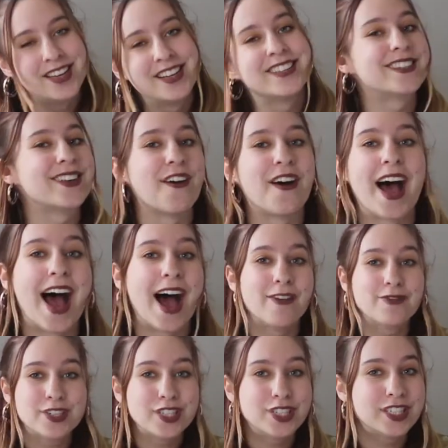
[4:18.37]
So
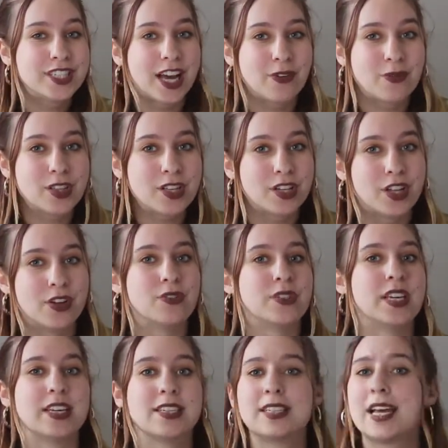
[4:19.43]
after you're done with
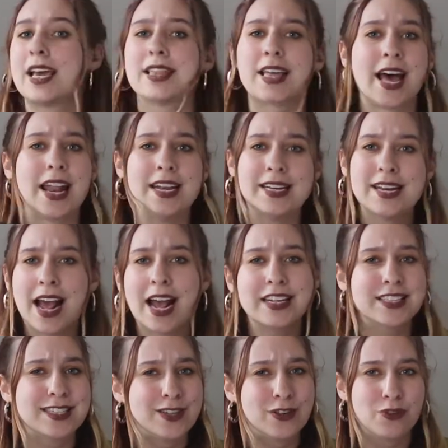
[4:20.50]
closing, take that
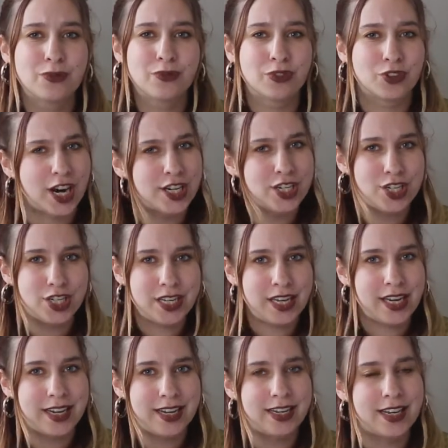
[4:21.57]
nice new fresh
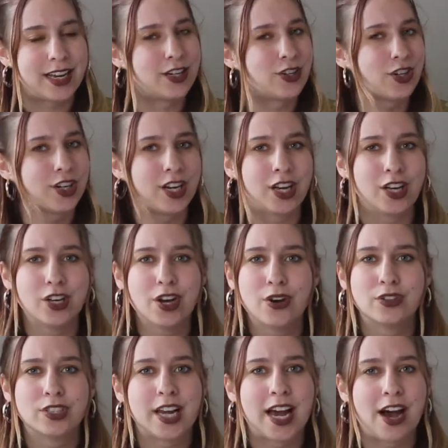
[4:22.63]
deed and you're gonna
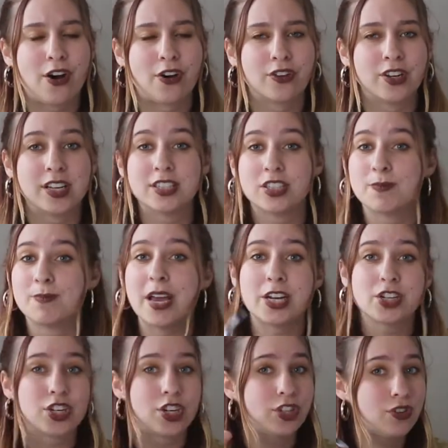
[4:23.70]
go down, make
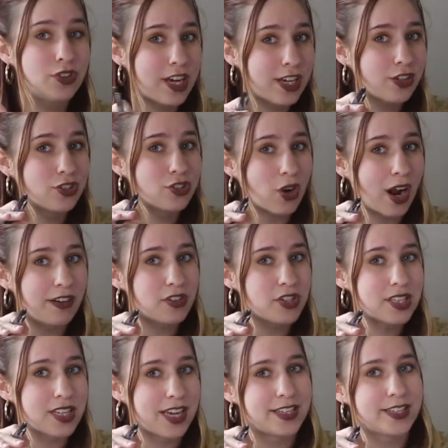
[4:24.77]
sure you get your
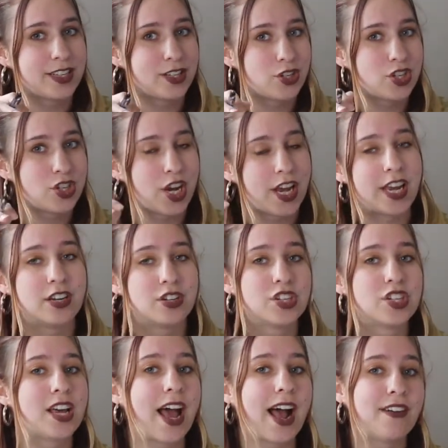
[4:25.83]
driver's license
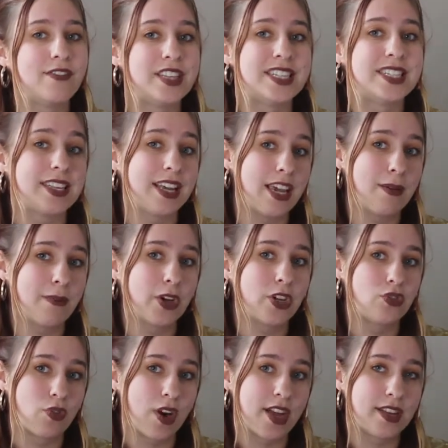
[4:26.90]
changed to have the same
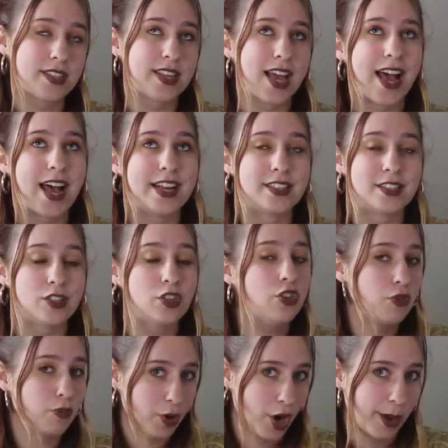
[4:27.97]
address as the
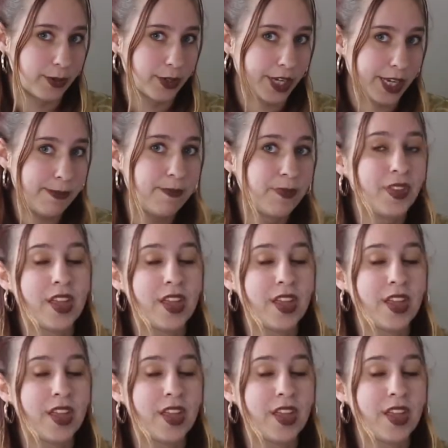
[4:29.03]
new property.